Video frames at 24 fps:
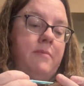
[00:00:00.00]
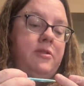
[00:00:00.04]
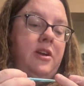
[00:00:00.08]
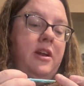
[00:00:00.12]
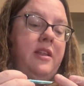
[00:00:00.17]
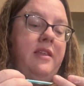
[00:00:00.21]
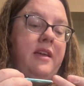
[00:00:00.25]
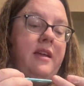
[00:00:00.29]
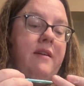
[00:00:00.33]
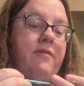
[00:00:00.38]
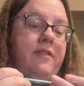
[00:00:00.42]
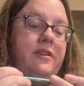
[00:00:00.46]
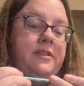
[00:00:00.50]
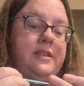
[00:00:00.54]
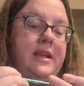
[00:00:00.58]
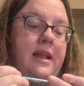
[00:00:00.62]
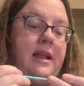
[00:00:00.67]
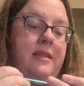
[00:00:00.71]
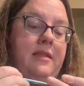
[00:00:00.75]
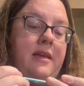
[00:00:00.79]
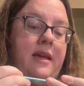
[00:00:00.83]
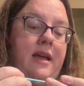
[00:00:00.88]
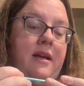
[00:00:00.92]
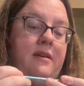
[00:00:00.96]
trying to think if there's
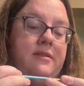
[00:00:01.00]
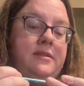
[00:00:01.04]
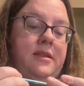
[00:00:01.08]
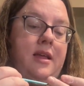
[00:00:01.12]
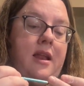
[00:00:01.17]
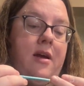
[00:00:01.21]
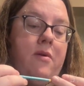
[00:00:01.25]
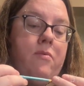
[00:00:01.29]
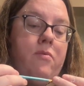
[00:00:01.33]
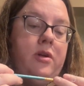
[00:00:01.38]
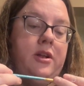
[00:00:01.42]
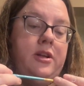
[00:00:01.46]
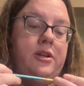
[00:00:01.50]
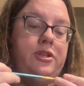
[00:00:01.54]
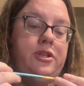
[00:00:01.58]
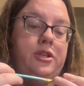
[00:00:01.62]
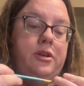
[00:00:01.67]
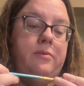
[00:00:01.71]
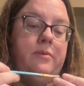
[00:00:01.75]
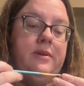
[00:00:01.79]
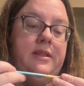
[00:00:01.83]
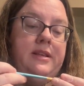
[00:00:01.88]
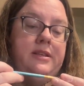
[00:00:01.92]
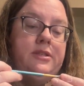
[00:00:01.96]
anything else that I want to
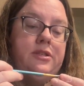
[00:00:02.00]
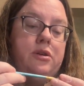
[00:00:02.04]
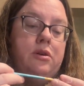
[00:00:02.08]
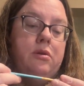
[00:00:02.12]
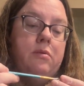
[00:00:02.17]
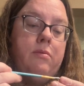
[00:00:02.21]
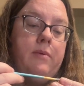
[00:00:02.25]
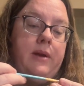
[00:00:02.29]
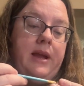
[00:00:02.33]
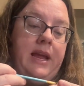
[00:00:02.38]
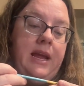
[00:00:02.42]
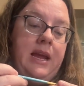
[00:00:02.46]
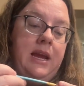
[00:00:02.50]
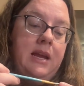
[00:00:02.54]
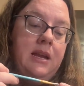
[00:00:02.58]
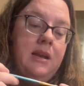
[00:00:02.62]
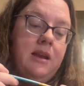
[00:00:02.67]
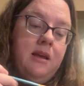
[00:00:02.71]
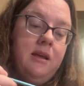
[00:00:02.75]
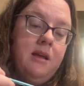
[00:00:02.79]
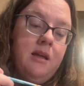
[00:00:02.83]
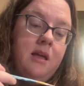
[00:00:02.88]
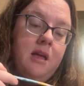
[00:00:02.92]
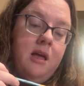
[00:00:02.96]
do with this
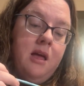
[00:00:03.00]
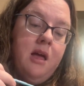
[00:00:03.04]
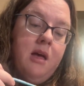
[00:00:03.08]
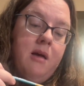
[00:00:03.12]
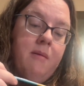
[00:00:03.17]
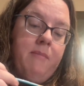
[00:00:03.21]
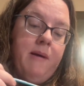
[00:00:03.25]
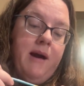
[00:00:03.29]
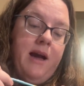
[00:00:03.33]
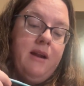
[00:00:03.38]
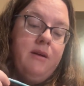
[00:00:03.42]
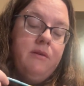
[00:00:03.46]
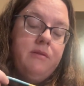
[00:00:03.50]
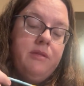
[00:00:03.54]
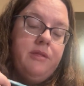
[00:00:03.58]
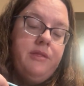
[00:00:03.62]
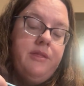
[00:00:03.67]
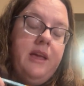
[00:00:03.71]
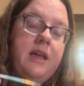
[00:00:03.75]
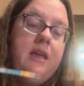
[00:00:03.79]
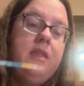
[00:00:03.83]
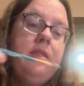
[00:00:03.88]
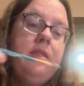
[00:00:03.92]
green, but I don't think